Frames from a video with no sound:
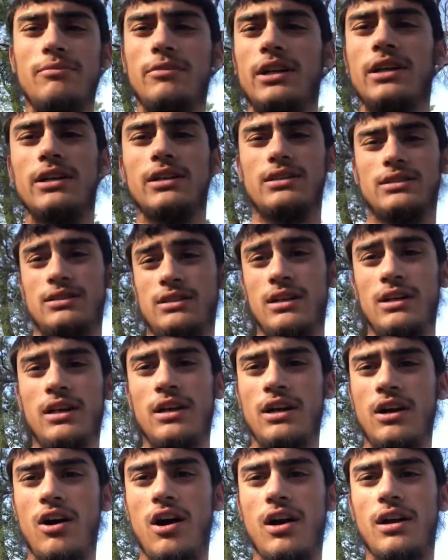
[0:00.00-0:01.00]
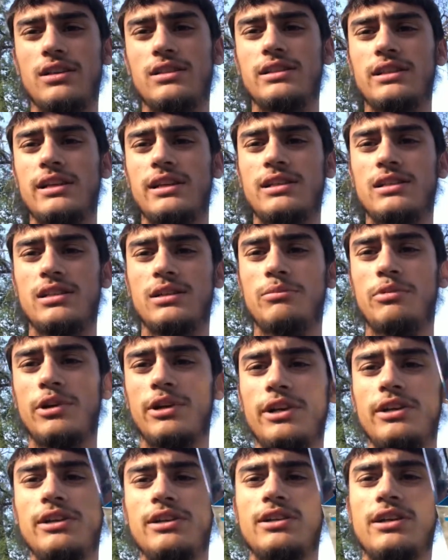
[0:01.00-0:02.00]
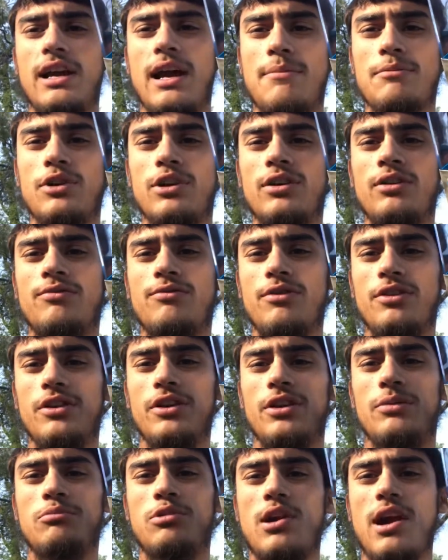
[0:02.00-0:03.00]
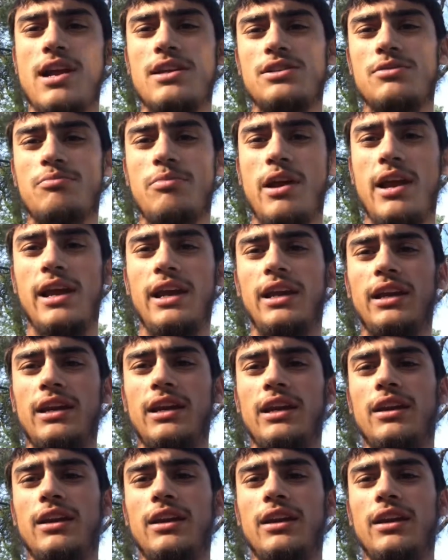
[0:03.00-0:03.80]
because honestly it's a pretty good camera for the price you're paying.